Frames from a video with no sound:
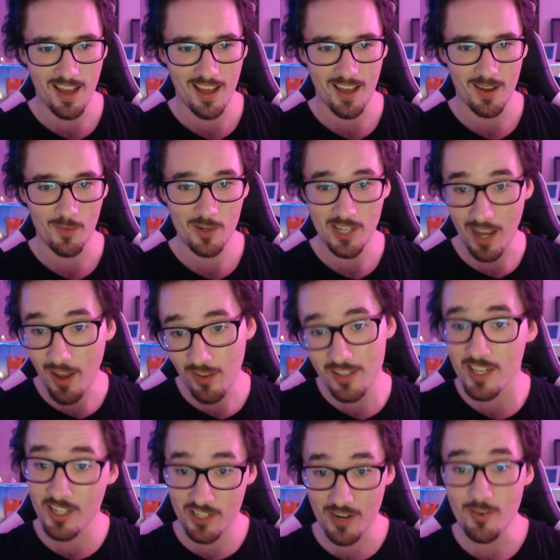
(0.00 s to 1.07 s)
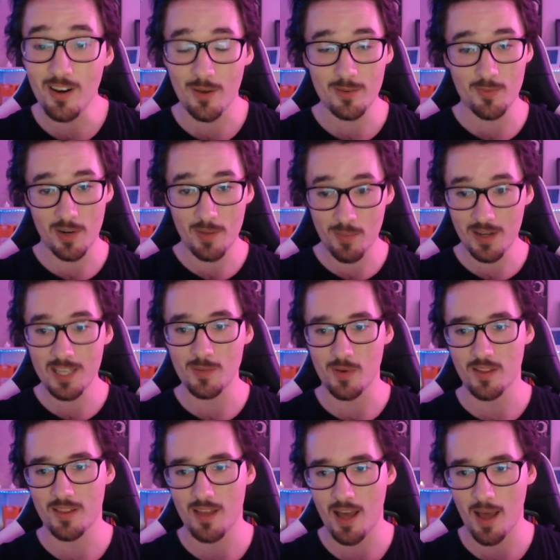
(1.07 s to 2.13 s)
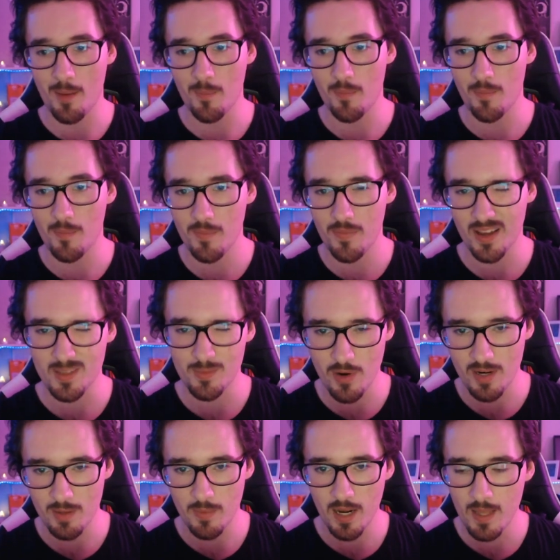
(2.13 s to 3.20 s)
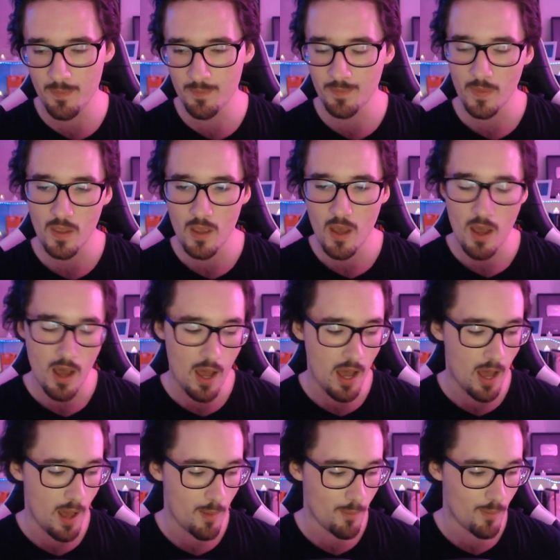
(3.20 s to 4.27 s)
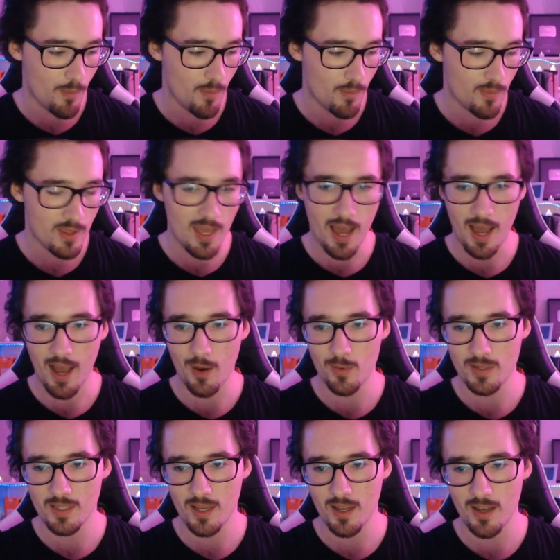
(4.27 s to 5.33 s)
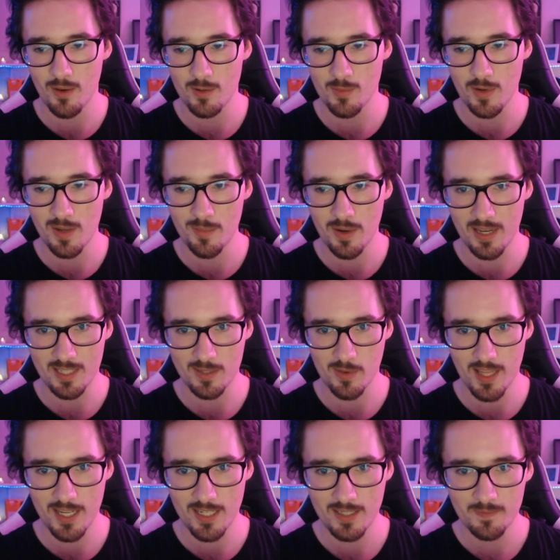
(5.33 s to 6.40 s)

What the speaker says: which in general I was pretty pleased with. Thanks, Brendan Miller. I was pretty pleased with it.